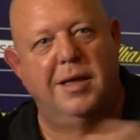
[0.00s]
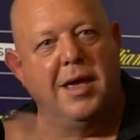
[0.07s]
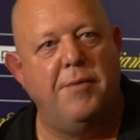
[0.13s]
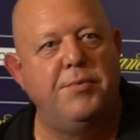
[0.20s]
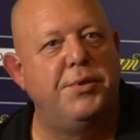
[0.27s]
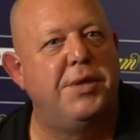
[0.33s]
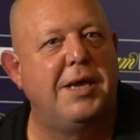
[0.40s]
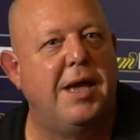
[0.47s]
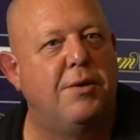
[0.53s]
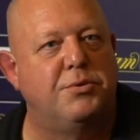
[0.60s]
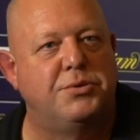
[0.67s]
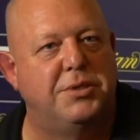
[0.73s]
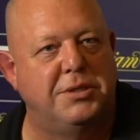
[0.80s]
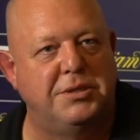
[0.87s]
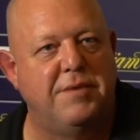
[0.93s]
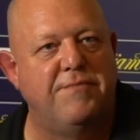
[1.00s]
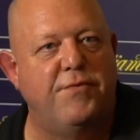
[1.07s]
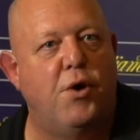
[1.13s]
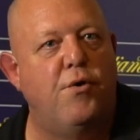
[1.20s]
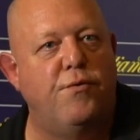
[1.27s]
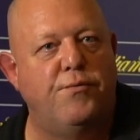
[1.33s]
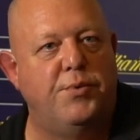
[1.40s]
everything else that's
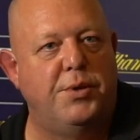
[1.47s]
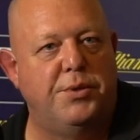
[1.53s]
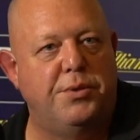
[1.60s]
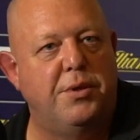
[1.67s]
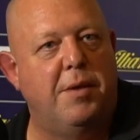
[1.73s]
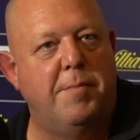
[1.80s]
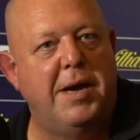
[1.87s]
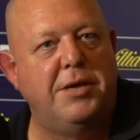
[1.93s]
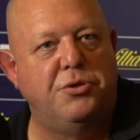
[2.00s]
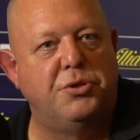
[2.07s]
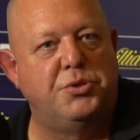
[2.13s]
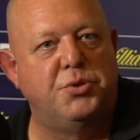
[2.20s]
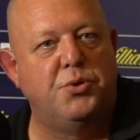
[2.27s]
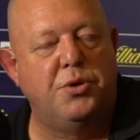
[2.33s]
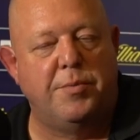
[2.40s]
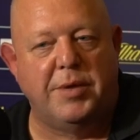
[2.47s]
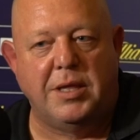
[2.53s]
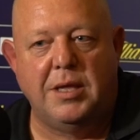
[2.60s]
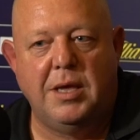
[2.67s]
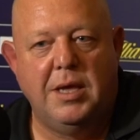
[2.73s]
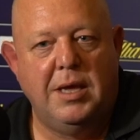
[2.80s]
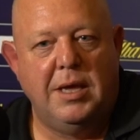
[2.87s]
involved with a major tournament.
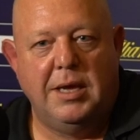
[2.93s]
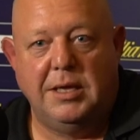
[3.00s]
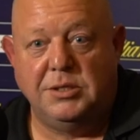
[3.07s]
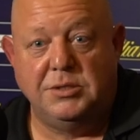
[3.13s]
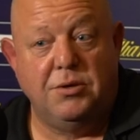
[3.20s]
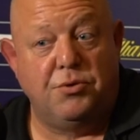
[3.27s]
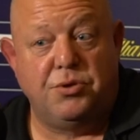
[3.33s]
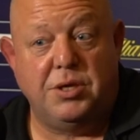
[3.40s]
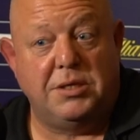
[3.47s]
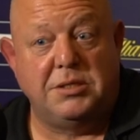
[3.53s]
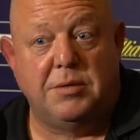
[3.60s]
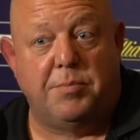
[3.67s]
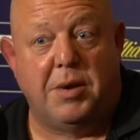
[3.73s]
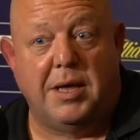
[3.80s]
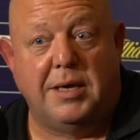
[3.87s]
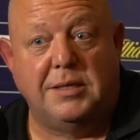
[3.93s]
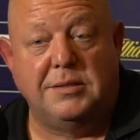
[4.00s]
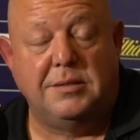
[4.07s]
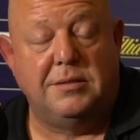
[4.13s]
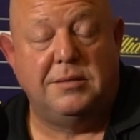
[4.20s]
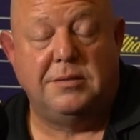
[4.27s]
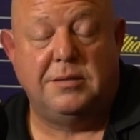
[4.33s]
It's not just the players.
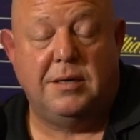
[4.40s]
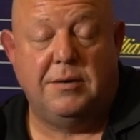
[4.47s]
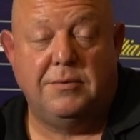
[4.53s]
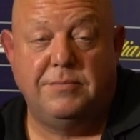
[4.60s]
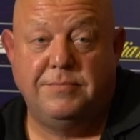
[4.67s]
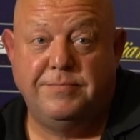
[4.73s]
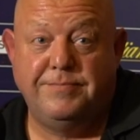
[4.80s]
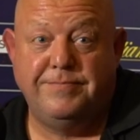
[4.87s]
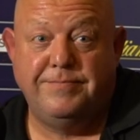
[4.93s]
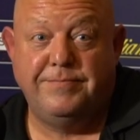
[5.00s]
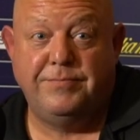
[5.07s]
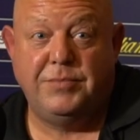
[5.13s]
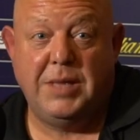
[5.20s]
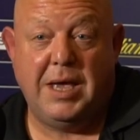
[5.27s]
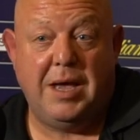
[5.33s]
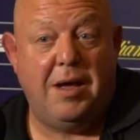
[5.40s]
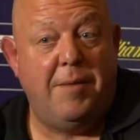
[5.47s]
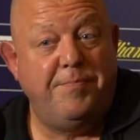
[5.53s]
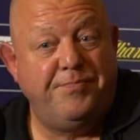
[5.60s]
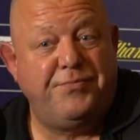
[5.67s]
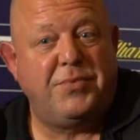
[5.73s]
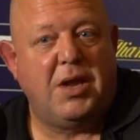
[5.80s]
So, yeah,
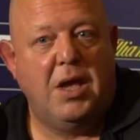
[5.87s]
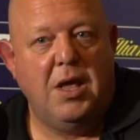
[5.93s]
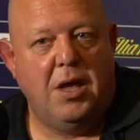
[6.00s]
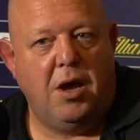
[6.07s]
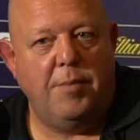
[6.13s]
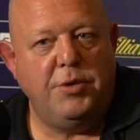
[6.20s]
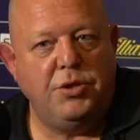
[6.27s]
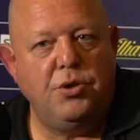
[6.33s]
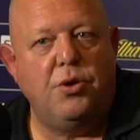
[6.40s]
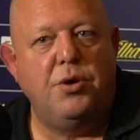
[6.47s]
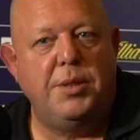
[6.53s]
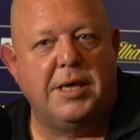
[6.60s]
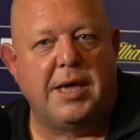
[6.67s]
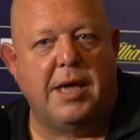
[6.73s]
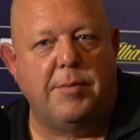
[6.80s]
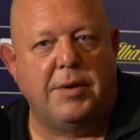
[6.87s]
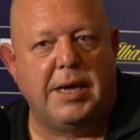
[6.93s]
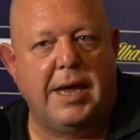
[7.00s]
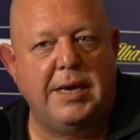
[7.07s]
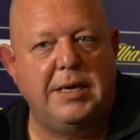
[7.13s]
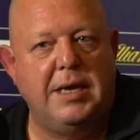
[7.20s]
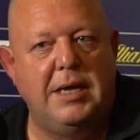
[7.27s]
I'm I'm enjoying the game
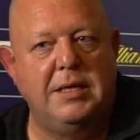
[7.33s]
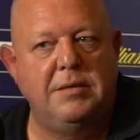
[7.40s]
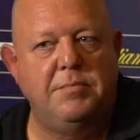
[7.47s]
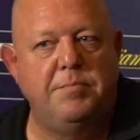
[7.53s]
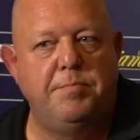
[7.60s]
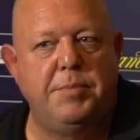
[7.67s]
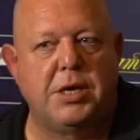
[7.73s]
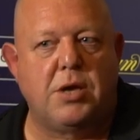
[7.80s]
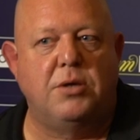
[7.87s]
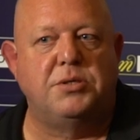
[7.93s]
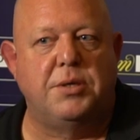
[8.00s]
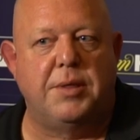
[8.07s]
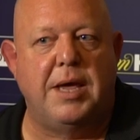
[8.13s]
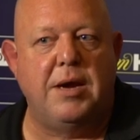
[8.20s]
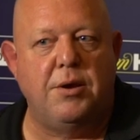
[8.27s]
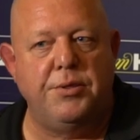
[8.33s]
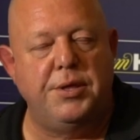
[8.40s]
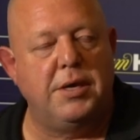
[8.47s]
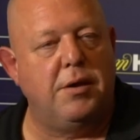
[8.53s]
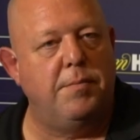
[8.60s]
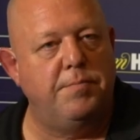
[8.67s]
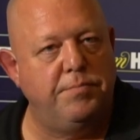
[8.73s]
again, and because of that, I
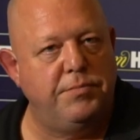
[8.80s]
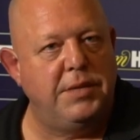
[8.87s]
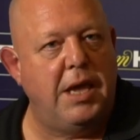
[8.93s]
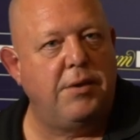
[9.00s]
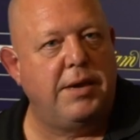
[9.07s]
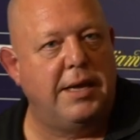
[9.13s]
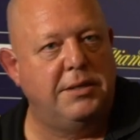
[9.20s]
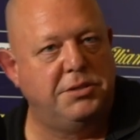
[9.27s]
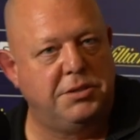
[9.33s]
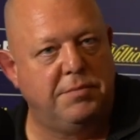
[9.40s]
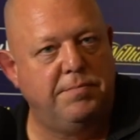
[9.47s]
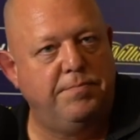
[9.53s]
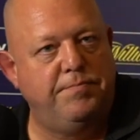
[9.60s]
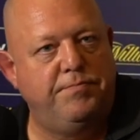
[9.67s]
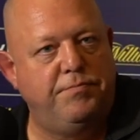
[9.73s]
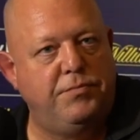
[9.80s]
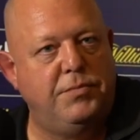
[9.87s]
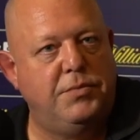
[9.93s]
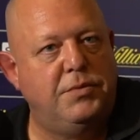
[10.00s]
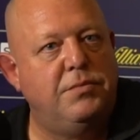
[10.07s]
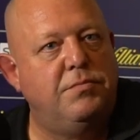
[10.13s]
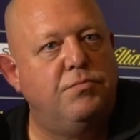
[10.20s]
think I'm now getting some
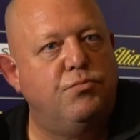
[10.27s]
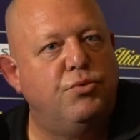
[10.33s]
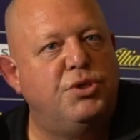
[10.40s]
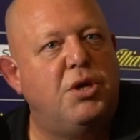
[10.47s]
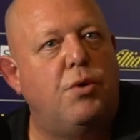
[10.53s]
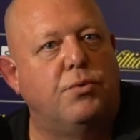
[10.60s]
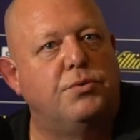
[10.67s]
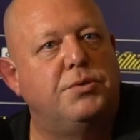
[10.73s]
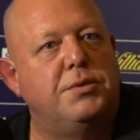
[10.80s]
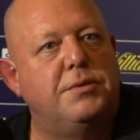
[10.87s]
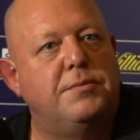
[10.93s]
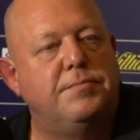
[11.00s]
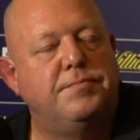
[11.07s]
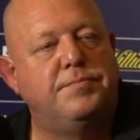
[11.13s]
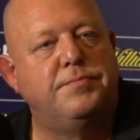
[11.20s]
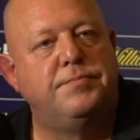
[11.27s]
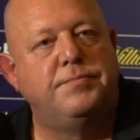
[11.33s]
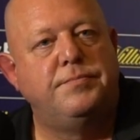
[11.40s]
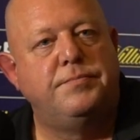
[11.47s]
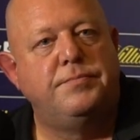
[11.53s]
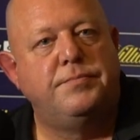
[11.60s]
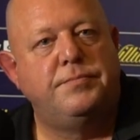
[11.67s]
results.
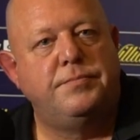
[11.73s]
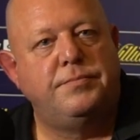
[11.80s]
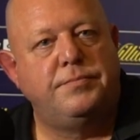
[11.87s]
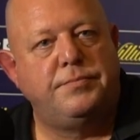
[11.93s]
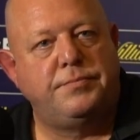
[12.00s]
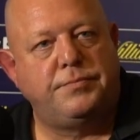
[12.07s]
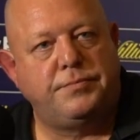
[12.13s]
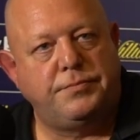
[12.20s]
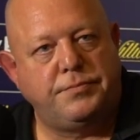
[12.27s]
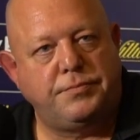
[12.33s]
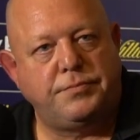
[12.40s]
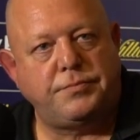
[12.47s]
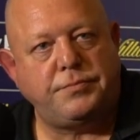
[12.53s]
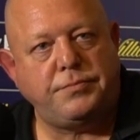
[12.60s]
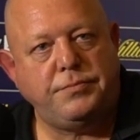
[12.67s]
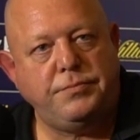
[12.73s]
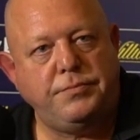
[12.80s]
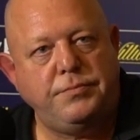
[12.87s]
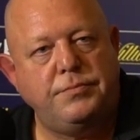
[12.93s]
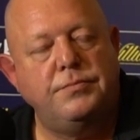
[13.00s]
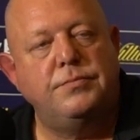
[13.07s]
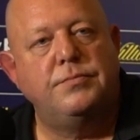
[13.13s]
Changing back to set play, is that